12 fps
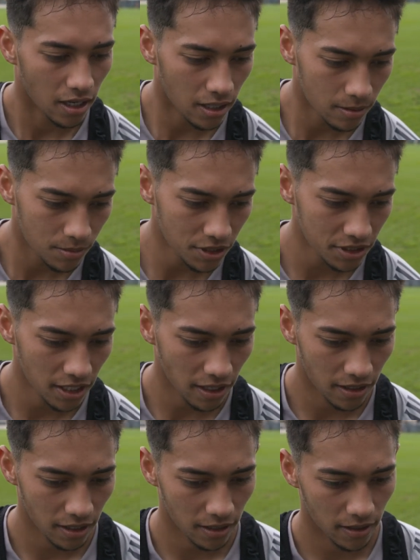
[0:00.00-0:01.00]
Personally, I
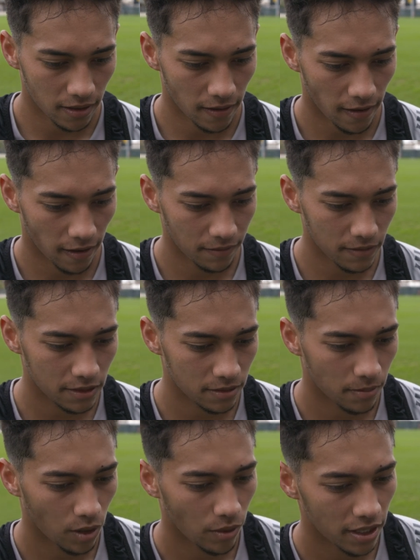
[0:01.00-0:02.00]
think I'm
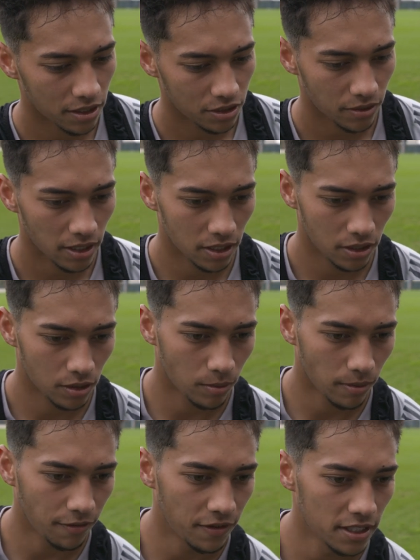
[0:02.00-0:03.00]
easing my way into it. You know,
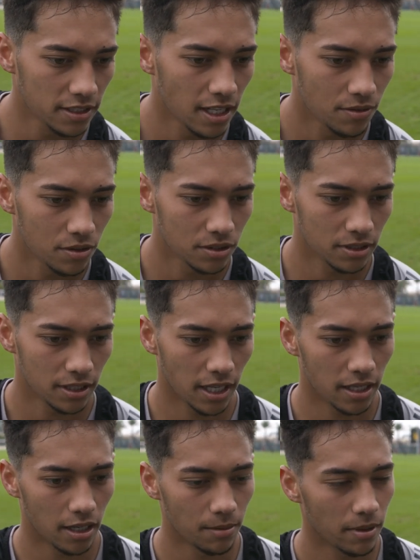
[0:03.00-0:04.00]
my fitness level is
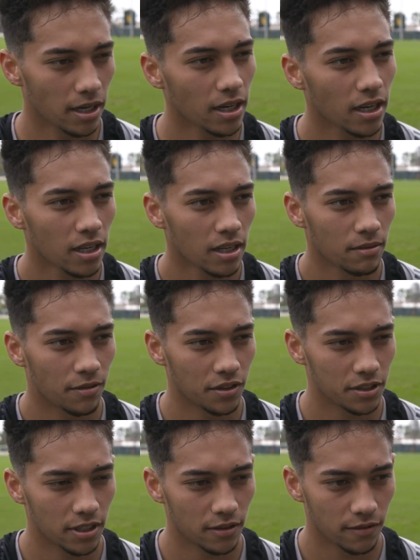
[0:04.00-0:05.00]
getting up there.
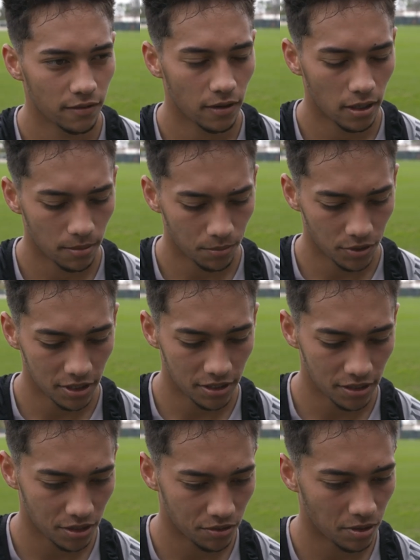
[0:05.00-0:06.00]
First day of
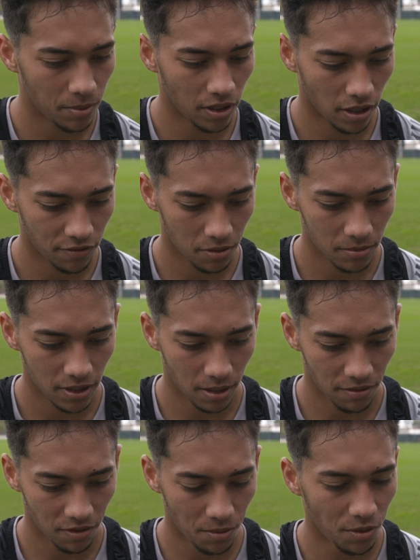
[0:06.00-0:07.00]
preseason was a bit hard for me.
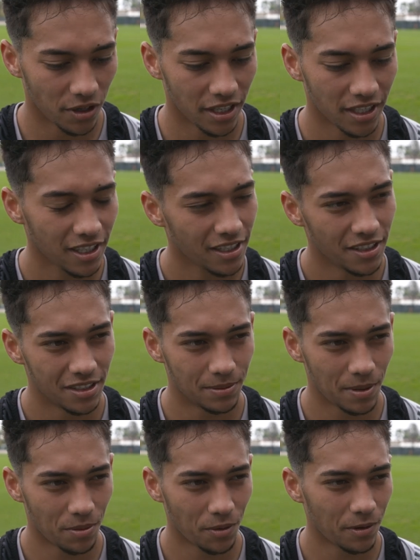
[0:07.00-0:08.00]
Coming from Hawaii, it's a
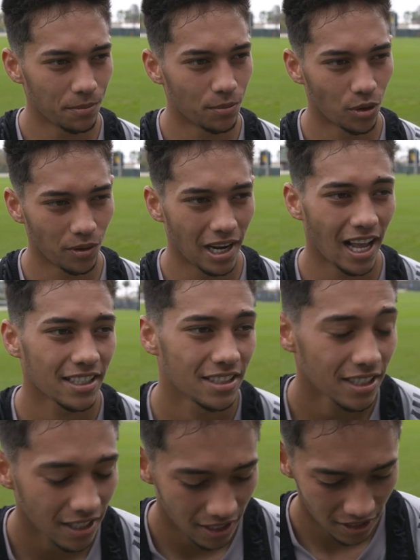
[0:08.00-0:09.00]
bit more
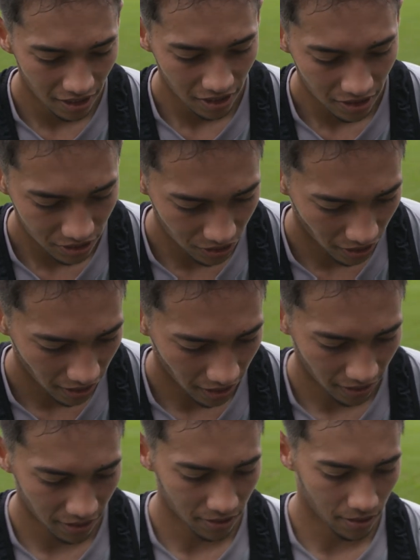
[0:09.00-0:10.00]
relaxing. So
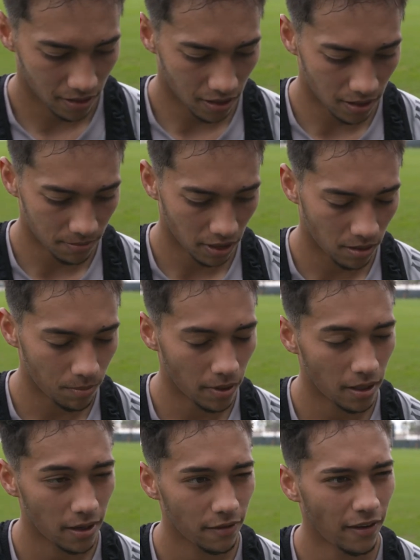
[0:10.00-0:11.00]
I think the
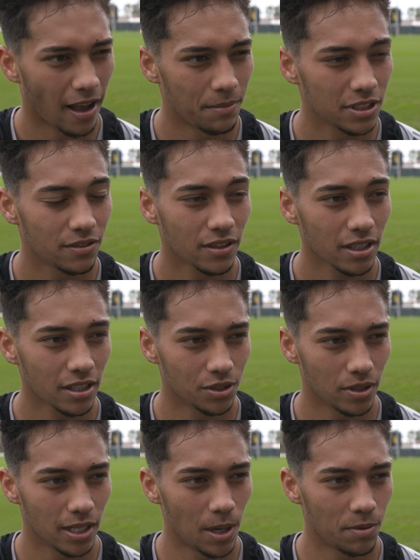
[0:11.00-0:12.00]
competitive atmosphere is
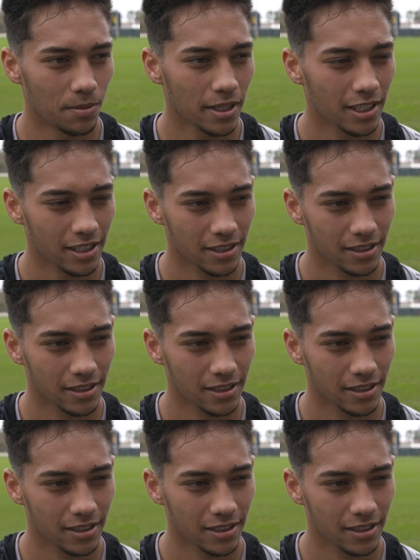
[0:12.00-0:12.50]
really helping me.